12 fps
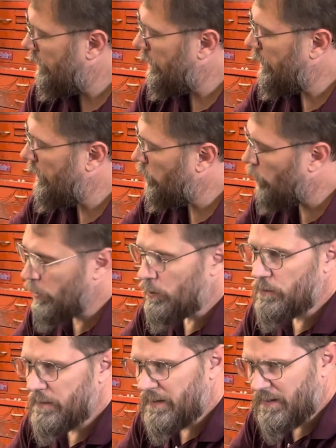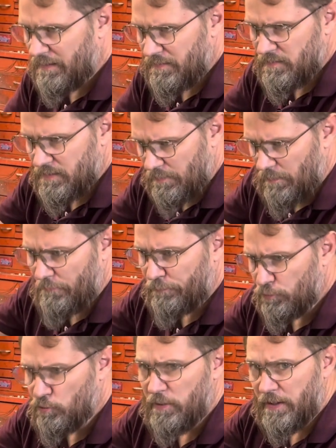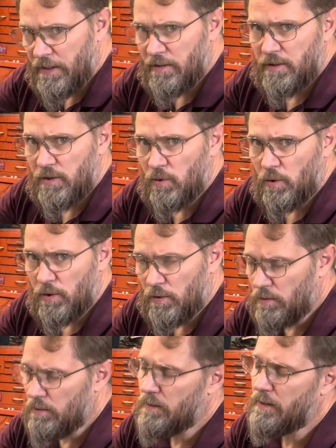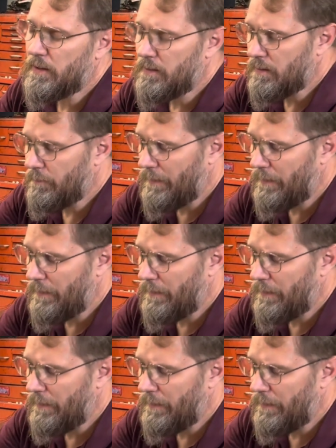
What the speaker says: And water can come up through the helicoil and come